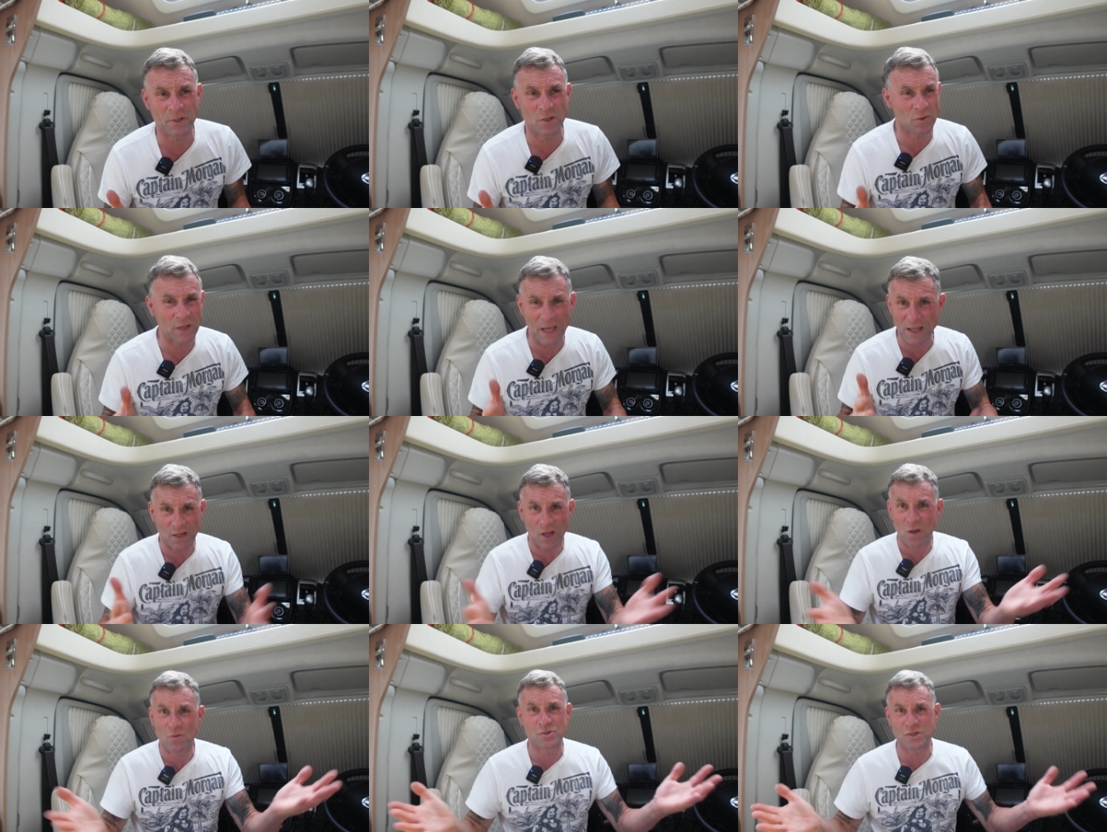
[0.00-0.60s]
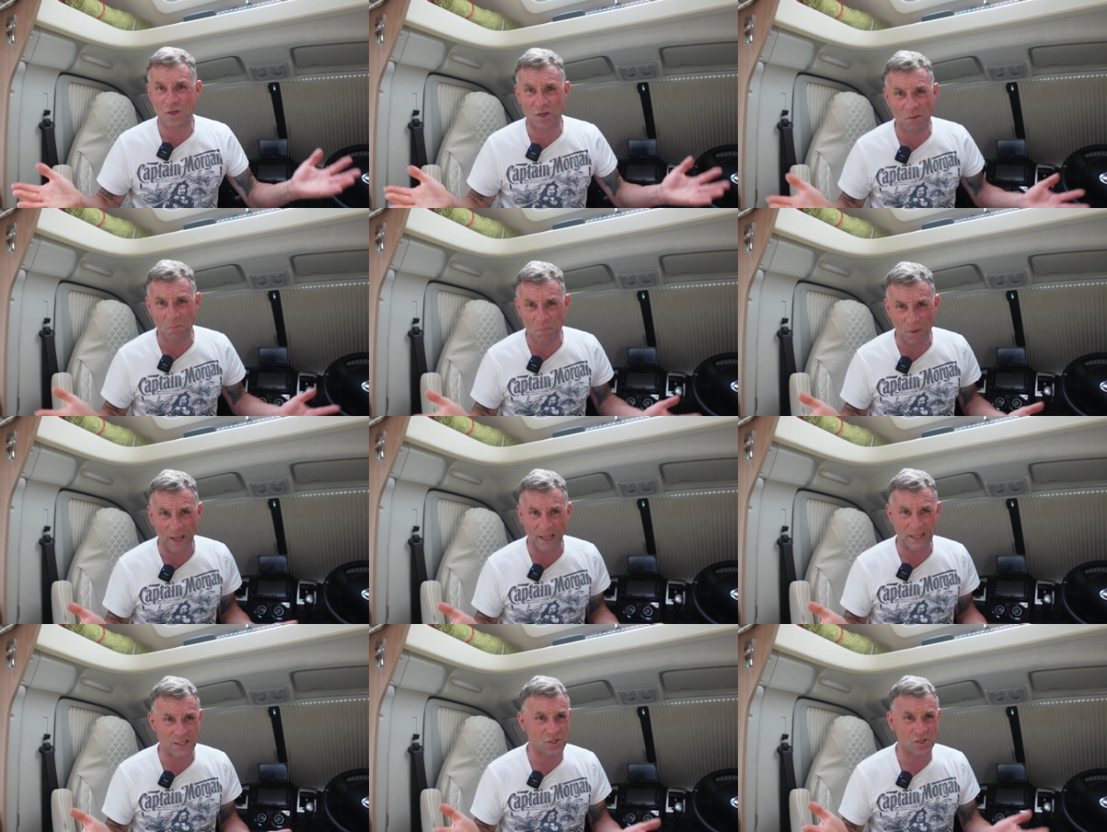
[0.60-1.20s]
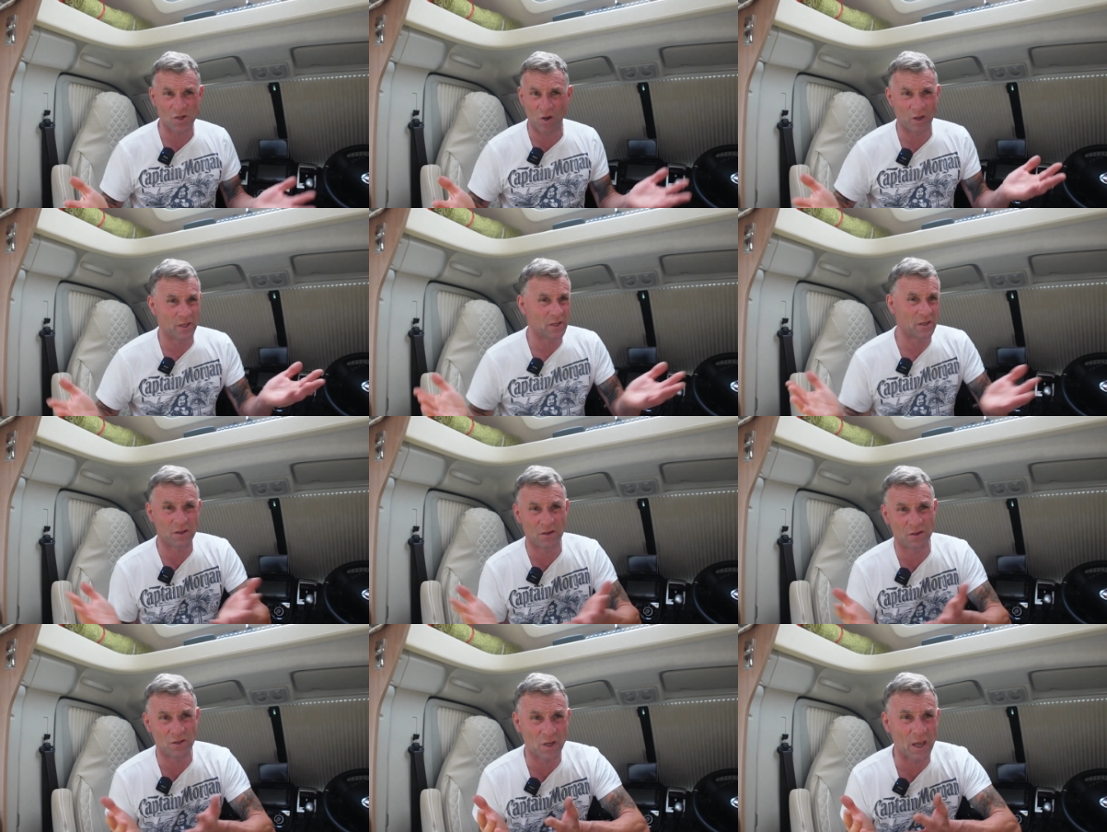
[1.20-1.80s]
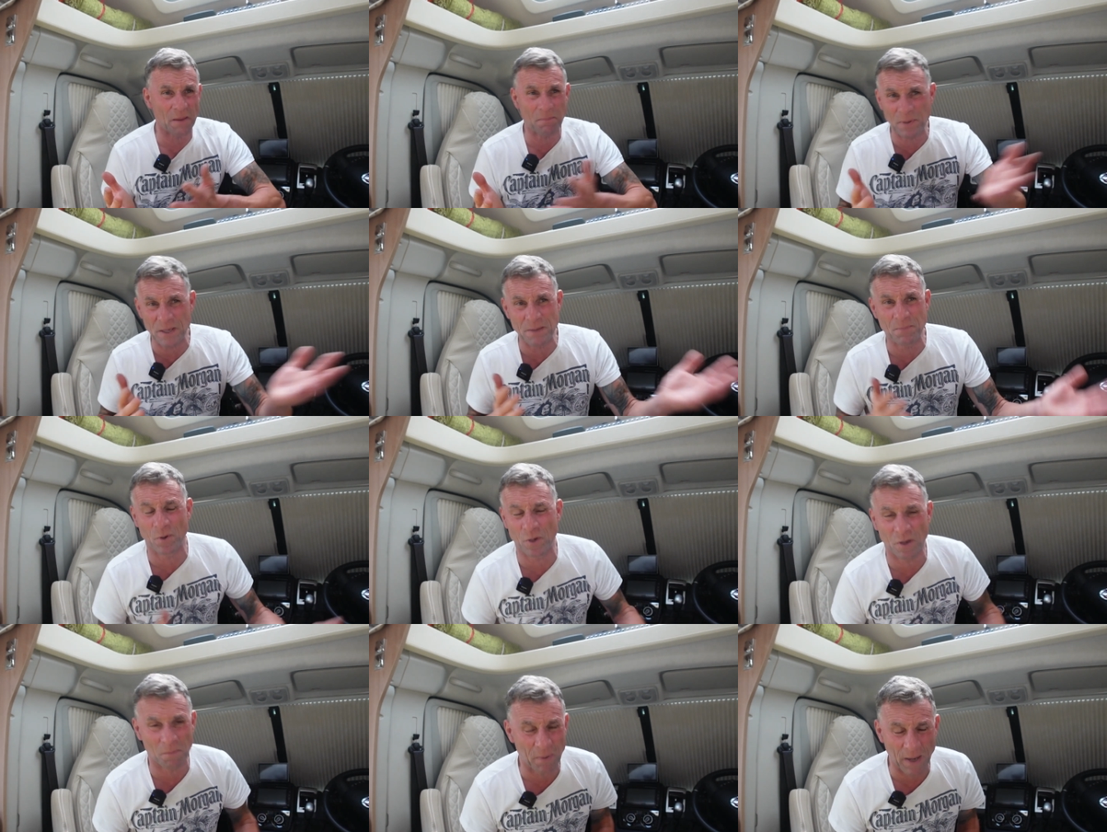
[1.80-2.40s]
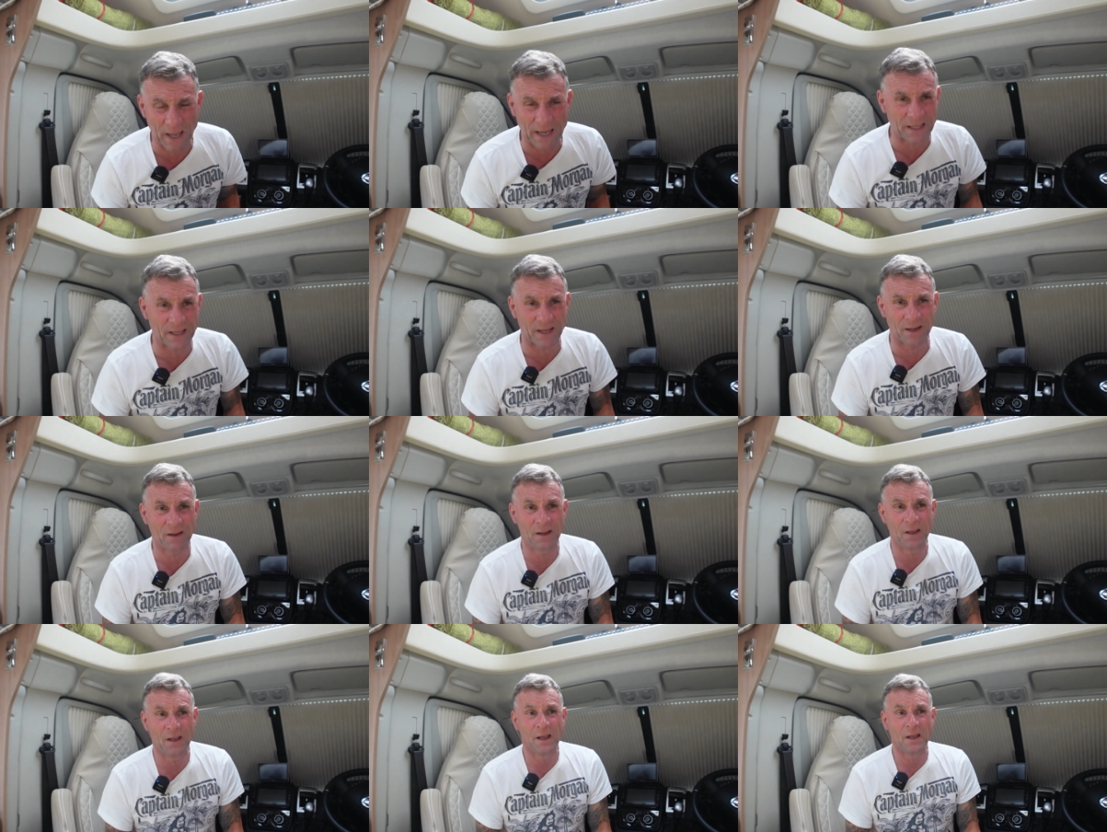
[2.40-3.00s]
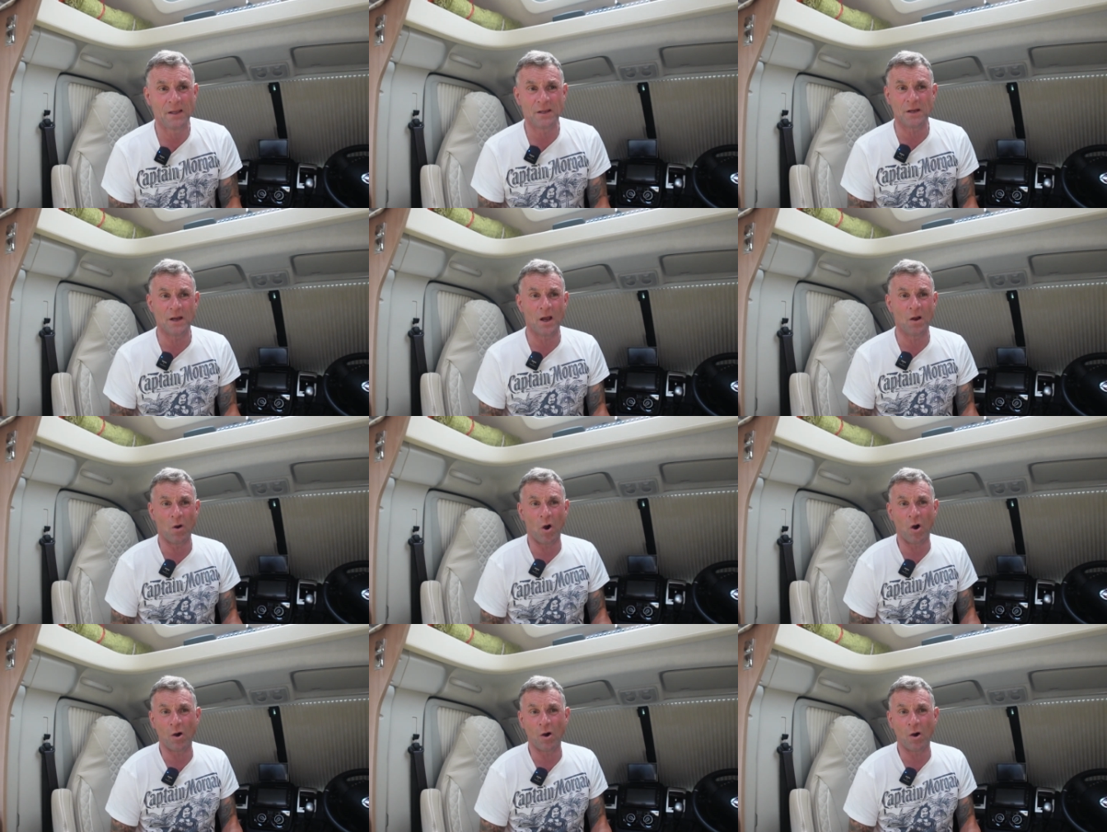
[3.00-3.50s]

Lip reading: You get loads of complaints, like you get people complaining, you know.